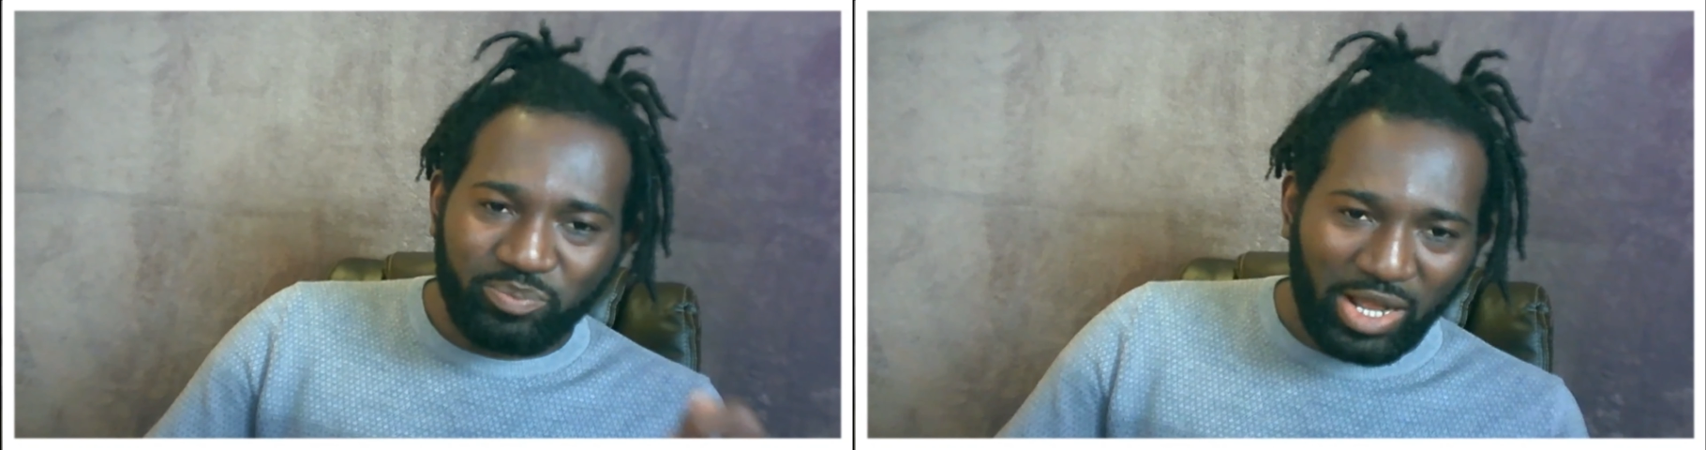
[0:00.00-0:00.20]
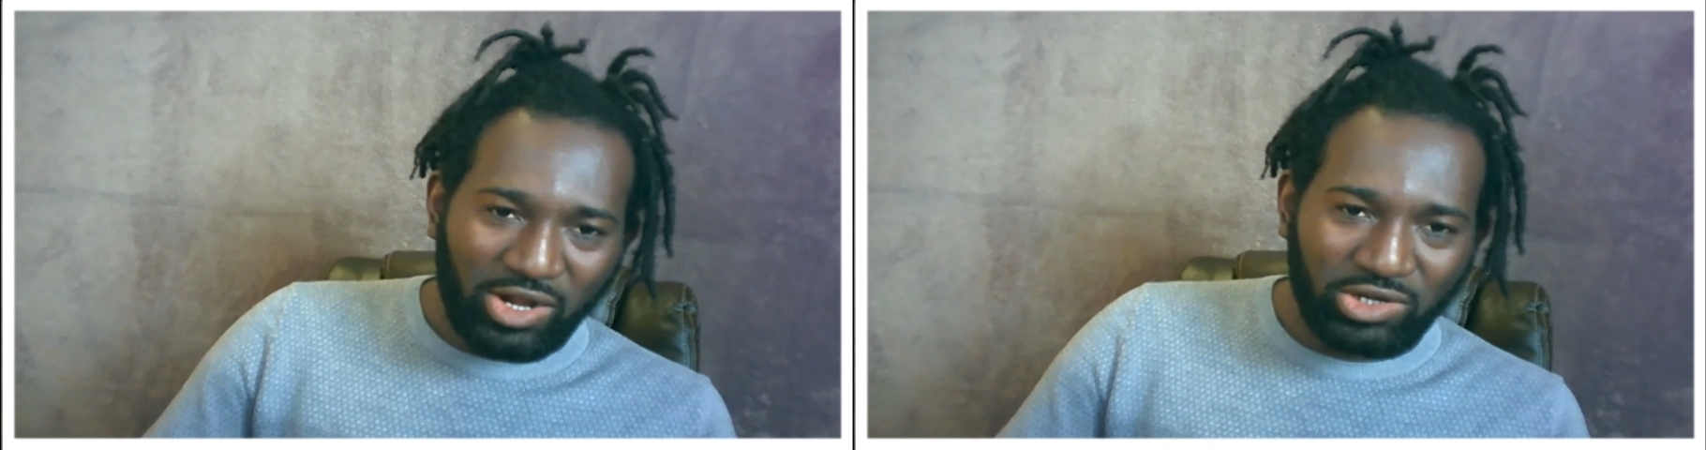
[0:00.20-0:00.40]

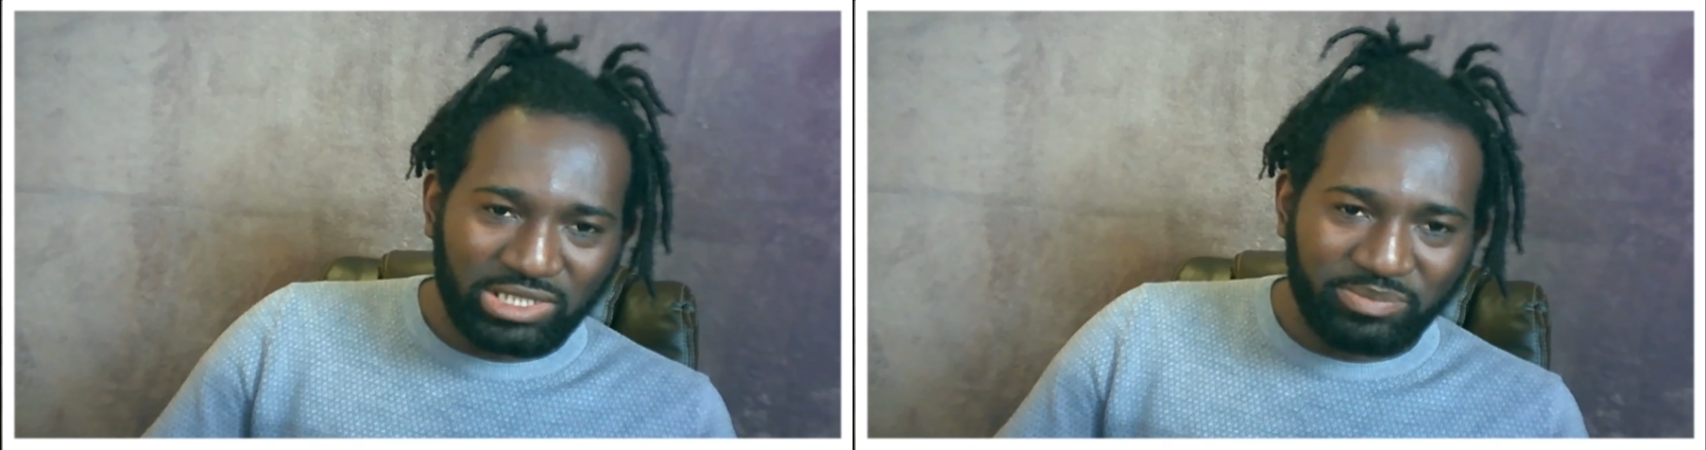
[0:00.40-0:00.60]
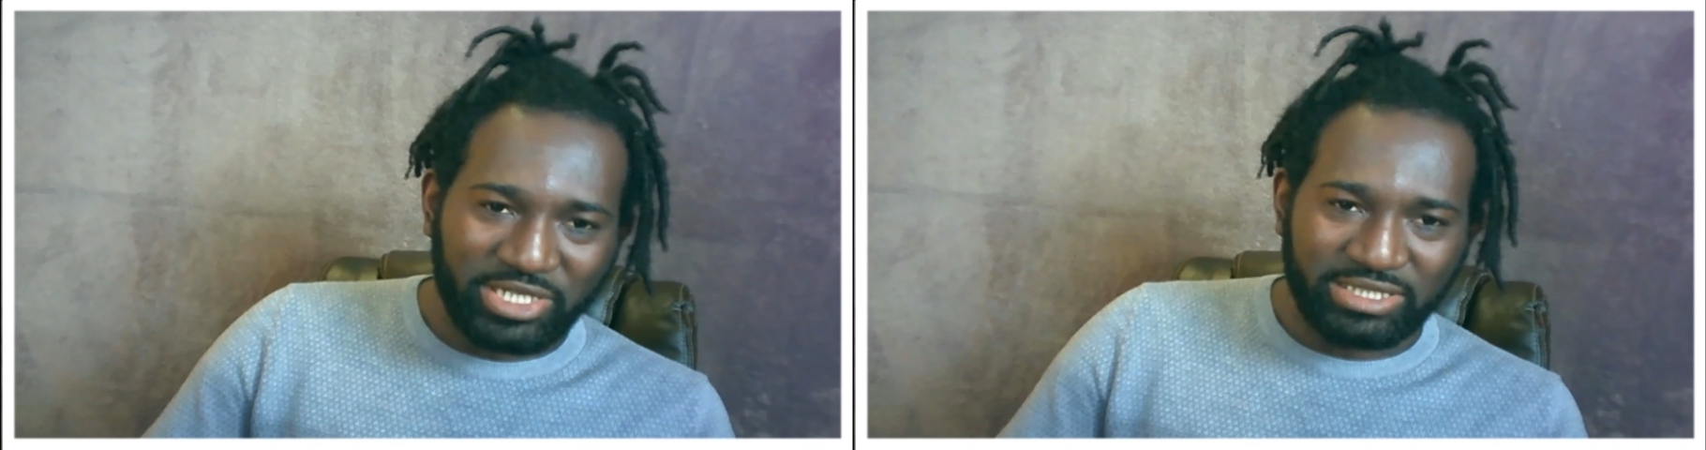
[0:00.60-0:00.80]

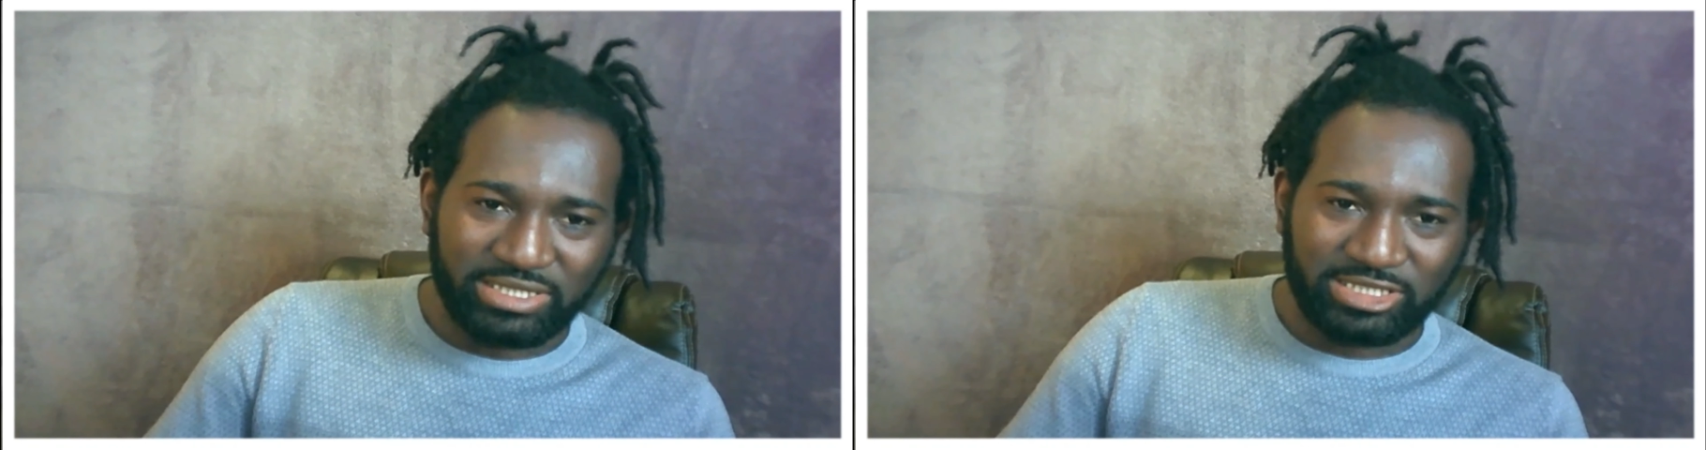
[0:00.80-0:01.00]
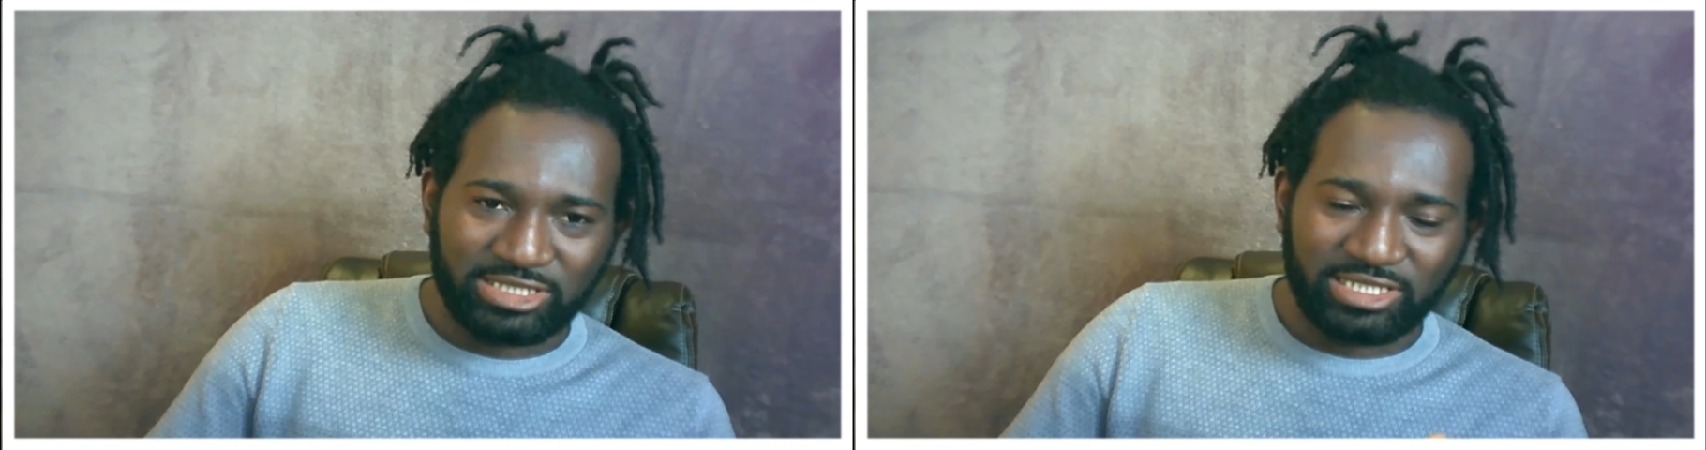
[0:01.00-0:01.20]

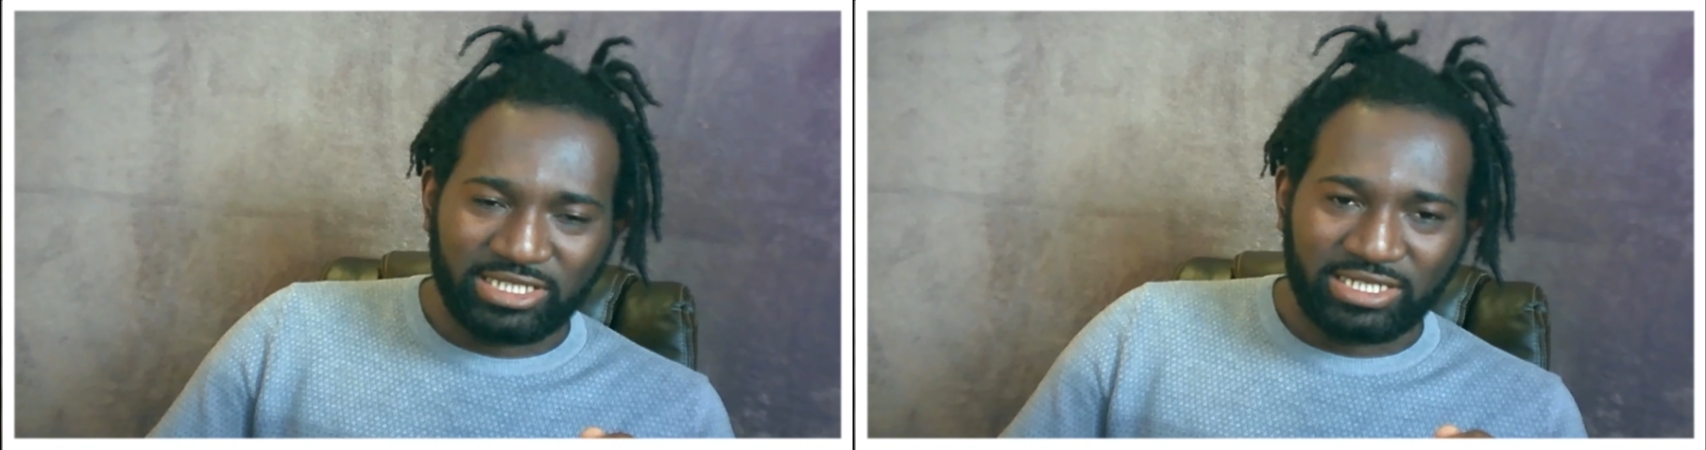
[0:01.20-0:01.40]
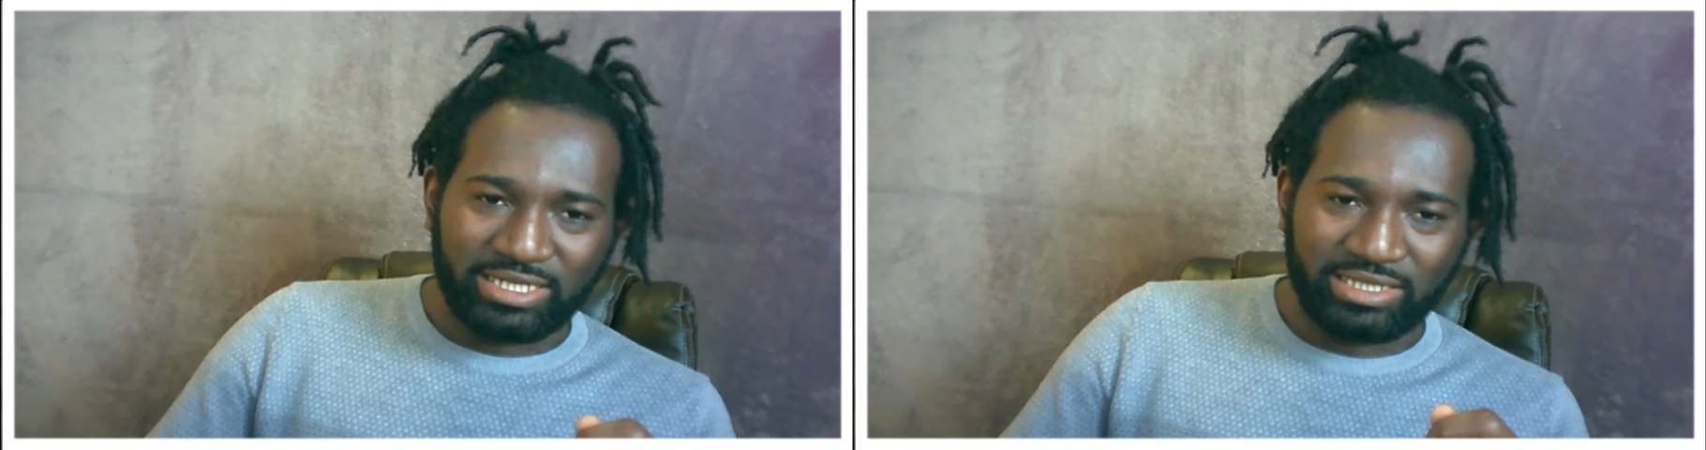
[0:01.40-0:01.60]
parliaments,
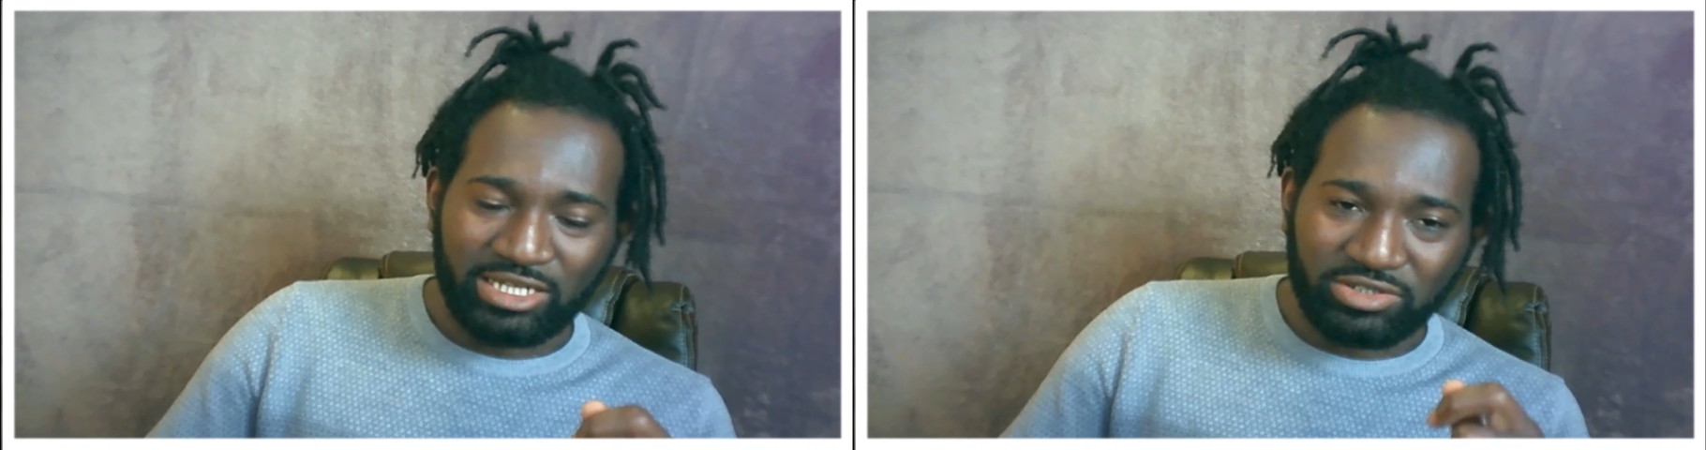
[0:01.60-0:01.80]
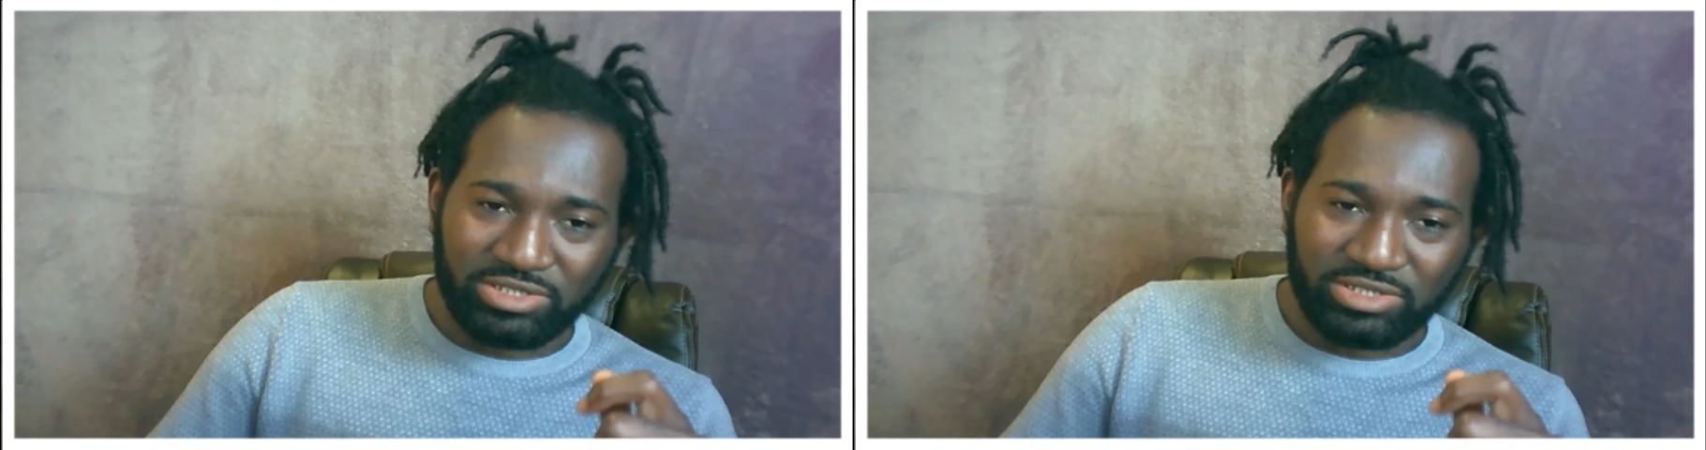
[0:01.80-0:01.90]
their